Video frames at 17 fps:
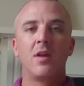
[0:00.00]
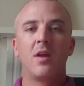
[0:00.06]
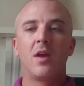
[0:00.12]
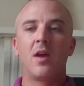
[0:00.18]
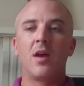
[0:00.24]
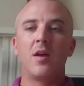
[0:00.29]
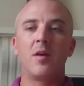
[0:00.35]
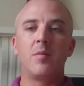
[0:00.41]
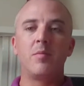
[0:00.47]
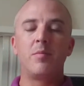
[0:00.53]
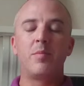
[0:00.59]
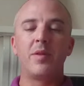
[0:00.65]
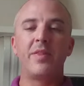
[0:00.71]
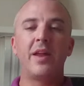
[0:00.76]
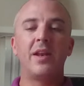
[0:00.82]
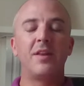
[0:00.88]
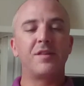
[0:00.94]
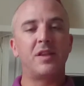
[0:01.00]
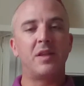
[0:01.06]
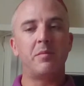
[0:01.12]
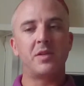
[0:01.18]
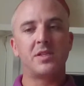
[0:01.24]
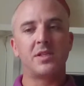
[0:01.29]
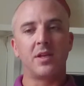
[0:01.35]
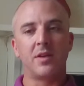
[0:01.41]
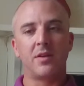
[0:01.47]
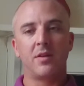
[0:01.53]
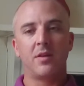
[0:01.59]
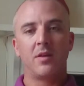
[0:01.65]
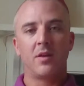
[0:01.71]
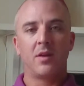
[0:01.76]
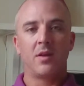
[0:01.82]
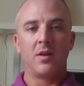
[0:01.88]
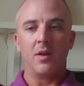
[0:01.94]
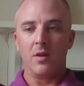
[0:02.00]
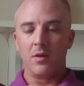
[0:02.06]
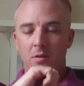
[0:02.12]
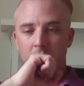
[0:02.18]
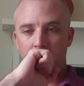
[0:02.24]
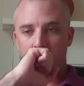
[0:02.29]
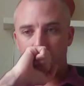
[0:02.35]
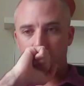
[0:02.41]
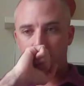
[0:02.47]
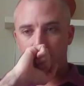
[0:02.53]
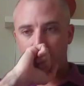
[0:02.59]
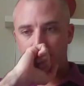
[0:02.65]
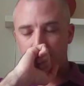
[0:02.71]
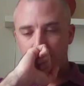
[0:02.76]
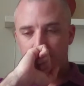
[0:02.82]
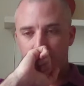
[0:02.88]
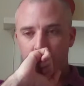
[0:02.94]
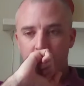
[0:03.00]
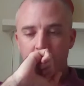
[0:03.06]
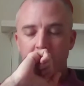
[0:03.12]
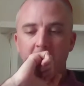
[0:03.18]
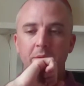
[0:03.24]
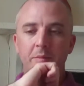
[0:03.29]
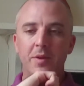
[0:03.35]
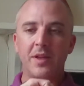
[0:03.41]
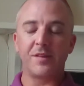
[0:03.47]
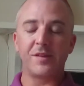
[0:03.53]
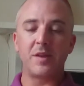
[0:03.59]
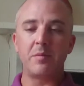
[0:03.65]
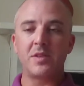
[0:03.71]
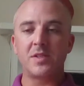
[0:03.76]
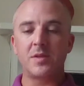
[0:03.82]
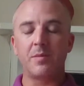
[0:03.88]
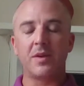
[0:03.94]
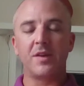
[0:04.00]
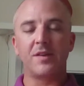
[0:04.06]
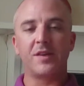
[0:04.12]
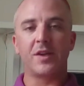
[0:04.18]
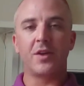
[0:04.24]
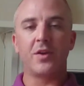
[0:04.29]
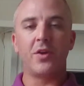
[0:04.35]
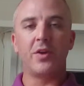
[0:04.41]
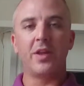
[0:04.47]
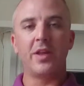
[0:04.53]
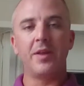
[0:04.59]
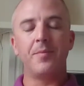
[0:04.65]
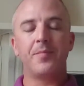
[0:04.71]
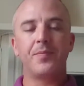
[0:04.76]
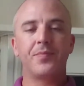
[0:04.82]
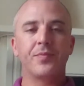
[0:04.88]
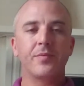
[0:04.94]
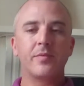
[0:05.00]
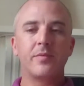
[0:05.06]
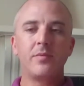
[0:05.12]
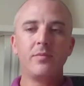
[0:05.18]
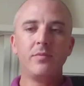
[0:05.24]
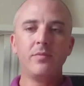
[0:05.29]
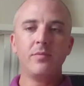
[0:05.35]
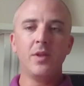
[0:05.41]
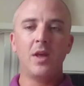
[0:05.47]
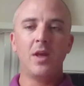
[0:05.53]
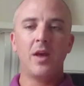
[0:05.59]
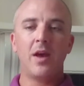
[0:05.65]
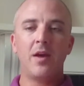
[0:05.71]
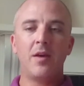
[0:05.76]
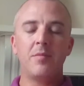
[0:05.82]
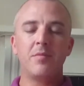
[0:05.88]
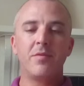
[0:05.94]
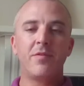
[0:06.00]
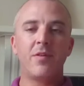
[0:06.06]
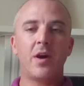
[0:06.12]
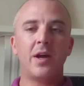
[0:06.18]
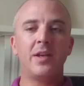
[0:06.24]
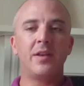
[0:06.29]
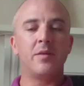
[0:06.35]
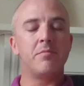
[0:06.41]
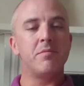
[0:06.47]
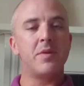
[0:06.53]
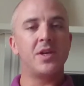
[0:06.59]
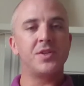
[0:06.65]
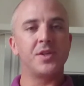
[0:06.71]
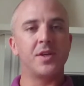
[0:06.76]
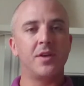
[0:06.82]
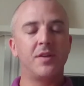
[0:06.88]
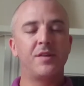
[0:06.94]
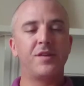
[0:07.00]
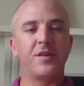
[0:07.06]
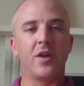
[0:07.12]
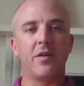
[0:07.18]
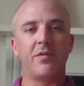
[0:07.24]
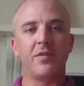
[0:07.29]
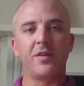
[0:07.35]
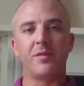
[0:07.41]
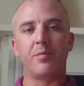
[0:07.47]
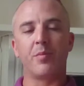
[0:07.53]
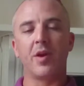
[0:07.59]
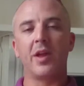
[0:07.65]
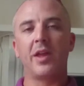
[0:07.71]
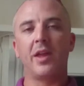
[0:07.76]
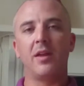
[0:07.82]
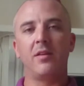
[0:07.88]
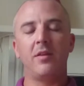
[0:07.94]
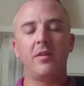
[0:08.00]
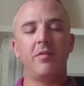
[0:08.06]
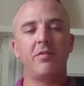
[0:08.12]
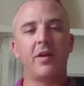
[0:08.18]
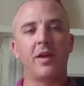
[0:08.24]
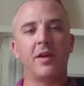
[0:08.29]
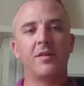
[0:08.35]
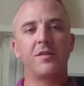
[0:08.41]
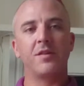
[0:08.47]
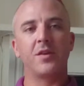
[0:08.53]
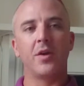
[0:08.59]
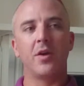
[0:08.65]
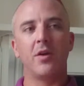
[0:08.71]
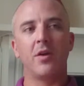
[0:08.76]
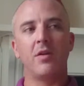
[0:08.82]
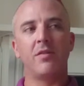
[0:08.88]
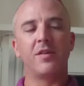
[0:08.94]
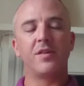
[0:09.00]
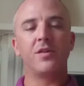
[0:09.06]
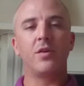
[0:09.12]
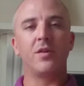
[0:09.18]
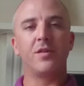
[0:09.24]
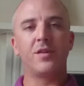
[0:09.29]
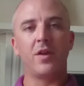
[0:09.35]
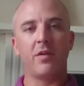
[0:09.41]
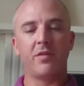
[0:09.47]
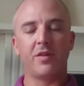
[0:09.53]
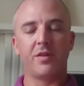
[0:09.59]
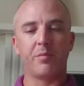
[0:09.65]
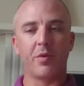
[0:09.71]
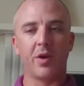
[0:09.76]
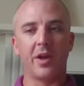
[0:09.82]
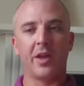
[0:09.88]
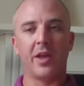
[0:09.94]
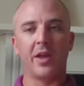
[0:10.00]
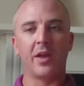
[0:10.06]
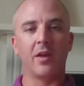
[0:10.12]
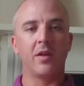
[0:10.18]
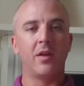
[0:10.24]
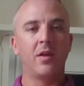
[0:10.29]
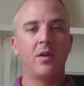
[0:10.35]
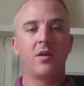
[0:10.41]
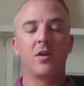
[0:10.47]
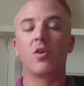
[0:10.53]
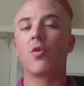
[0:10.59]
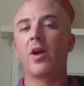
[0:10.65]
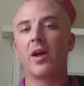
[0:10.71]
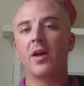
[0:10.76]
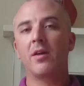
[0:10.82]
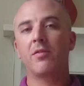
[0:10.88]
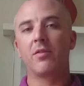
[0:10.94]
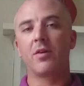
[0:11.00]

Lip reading: But then it's limited. Pardon me. It's limited because it can only find and measure surface breaking defects. So if it's not a surface breaking crack, for